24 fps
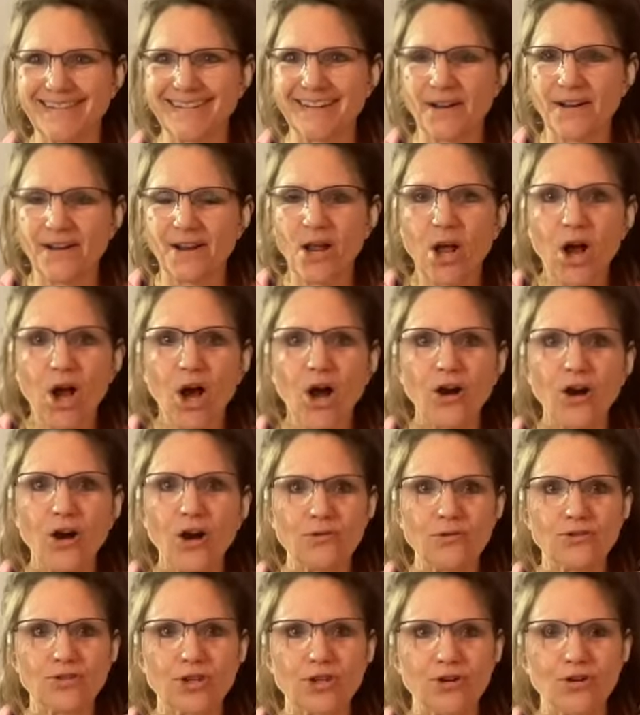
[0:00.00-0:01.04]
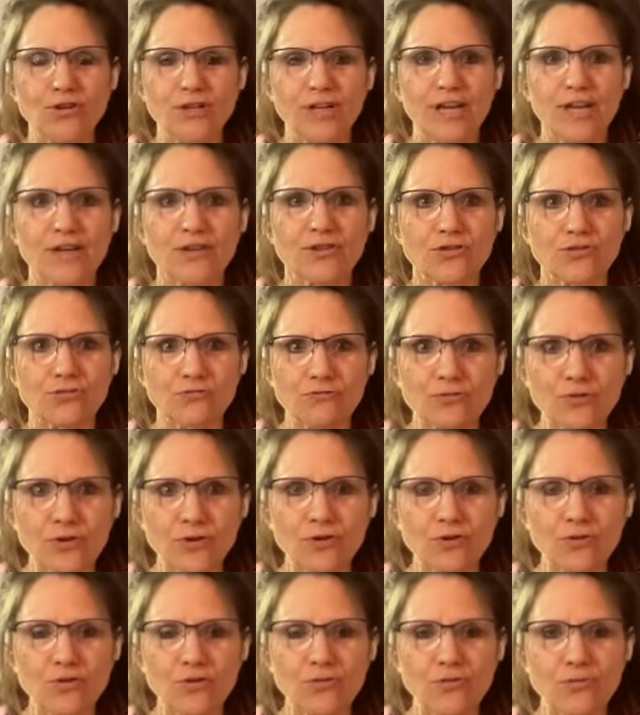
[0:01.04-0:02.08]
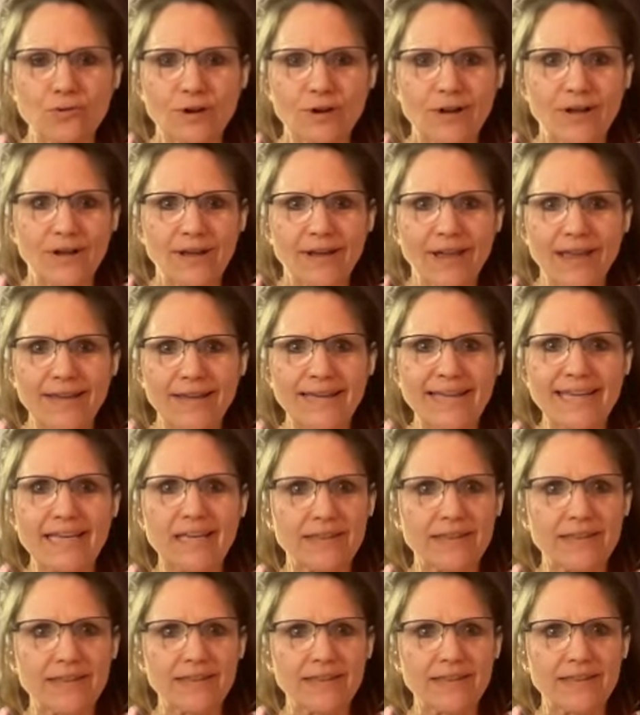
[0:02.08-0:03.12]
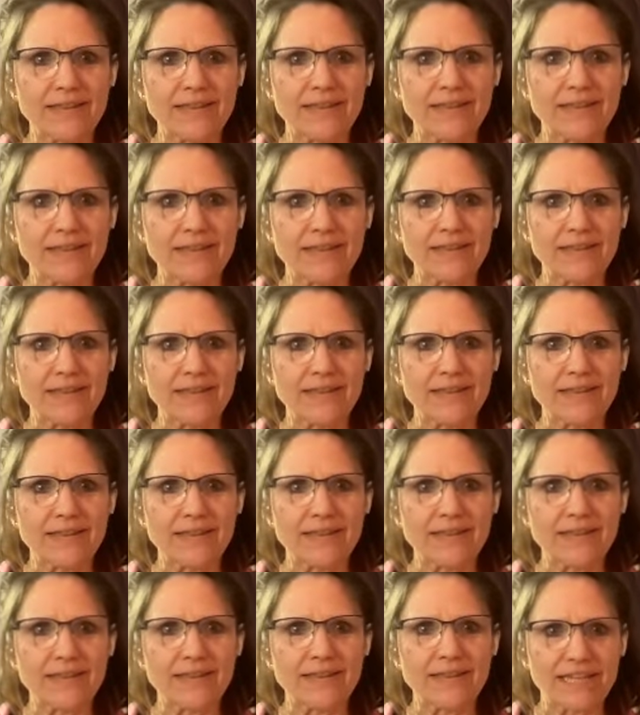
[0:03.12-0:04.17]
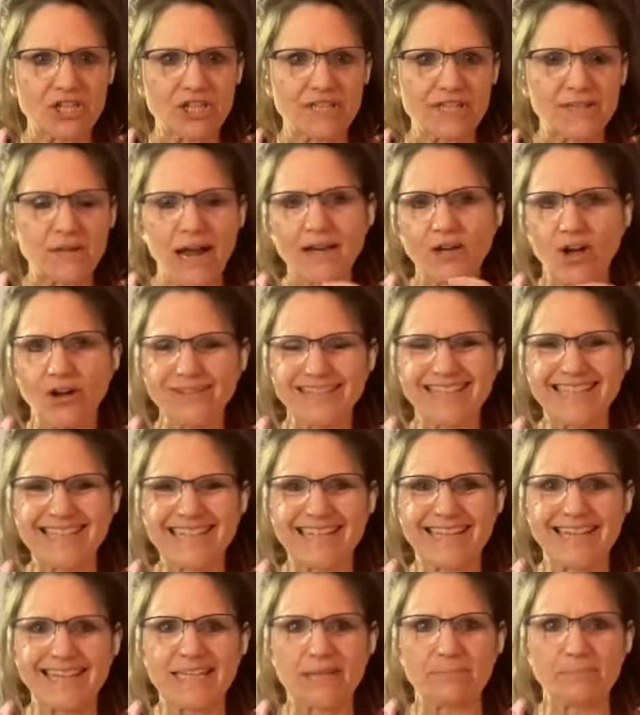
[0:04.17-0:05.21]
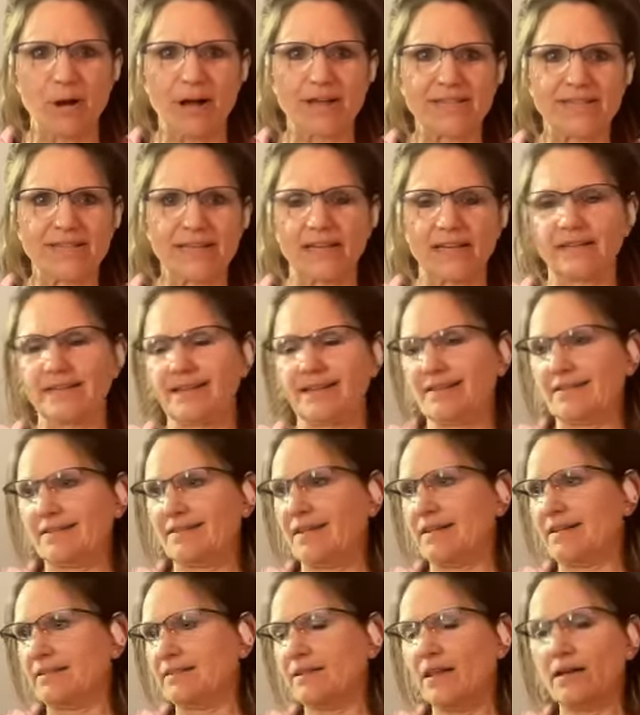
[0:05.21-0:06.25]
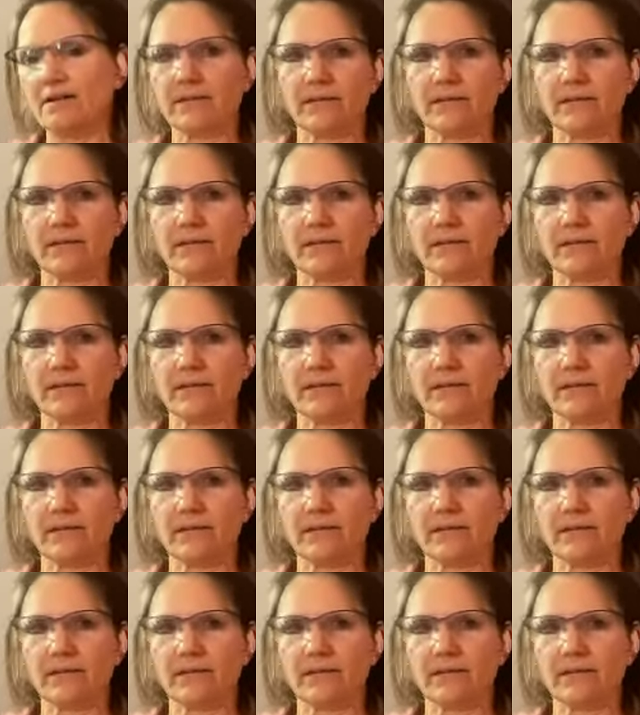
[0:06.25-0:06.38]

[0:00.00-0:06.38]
Are you turning through any glitches? I call sticky spots, like clunk, clunk,